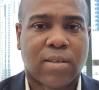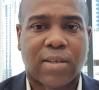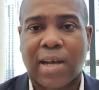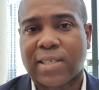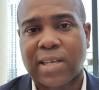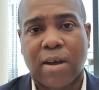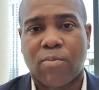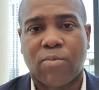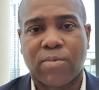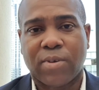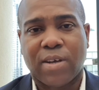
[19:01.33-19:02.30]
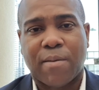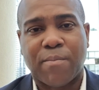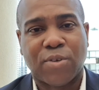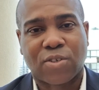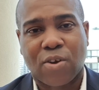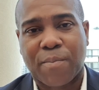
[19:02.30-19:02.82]
That's how
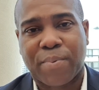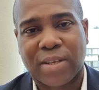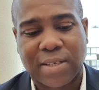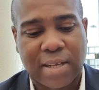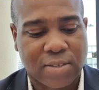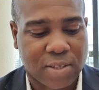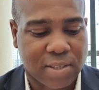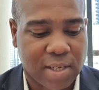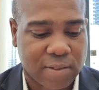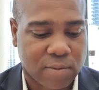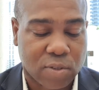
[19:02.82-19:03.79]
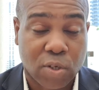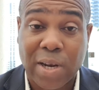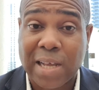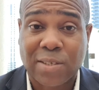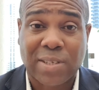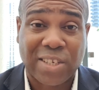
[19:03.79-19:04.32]
most companies are successful. So
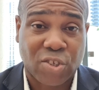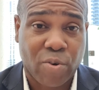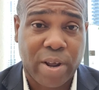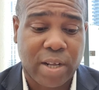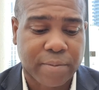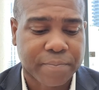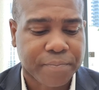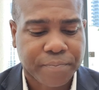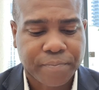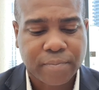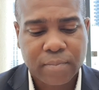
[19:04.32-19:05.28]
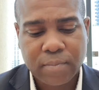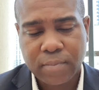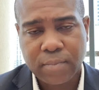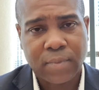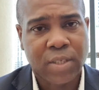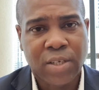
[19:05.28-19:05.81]
that's the training.
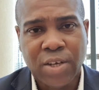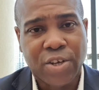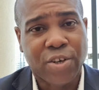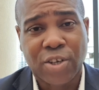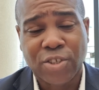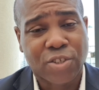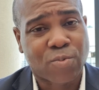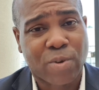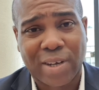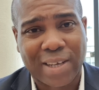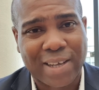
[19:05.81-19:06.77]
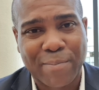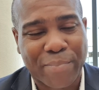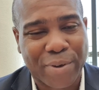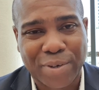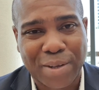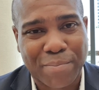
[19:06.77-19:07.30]
You don't just want to
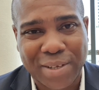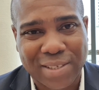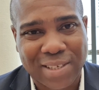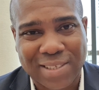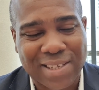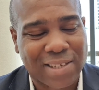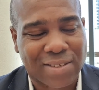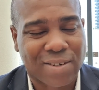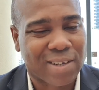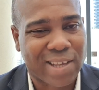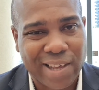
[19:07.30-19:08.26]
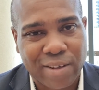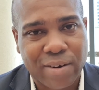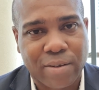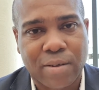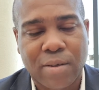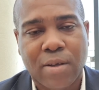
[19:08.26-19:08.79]
build a business that's going to kill
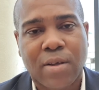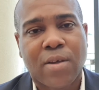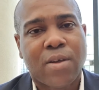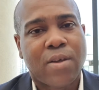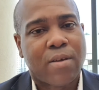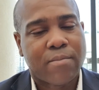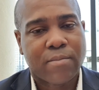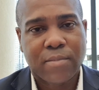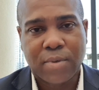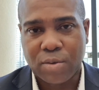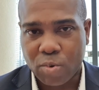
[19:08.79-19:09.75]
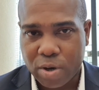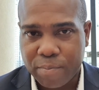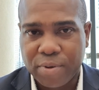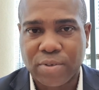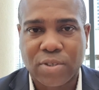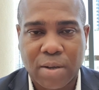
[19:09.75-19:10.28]
you. You want to
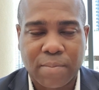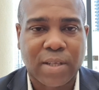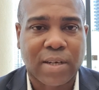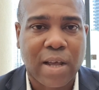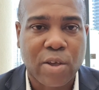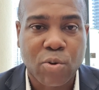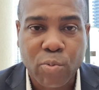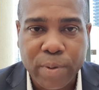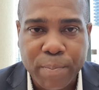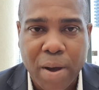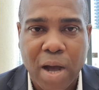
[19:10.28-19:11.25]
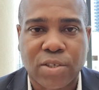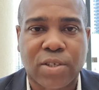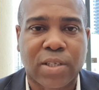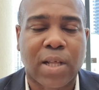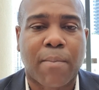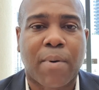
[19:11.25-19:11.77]
build something that you'll be passionate
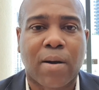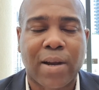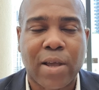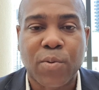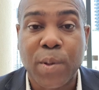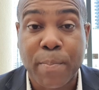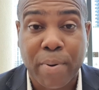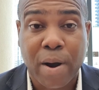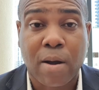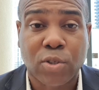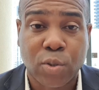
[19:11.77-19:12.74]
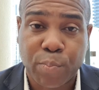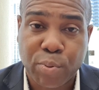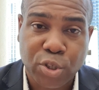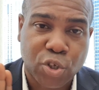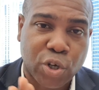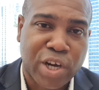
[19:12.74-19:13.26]
about, that you'll be proud to
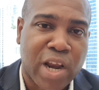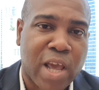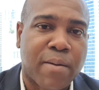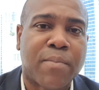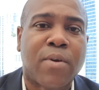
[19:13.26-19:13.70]
put your name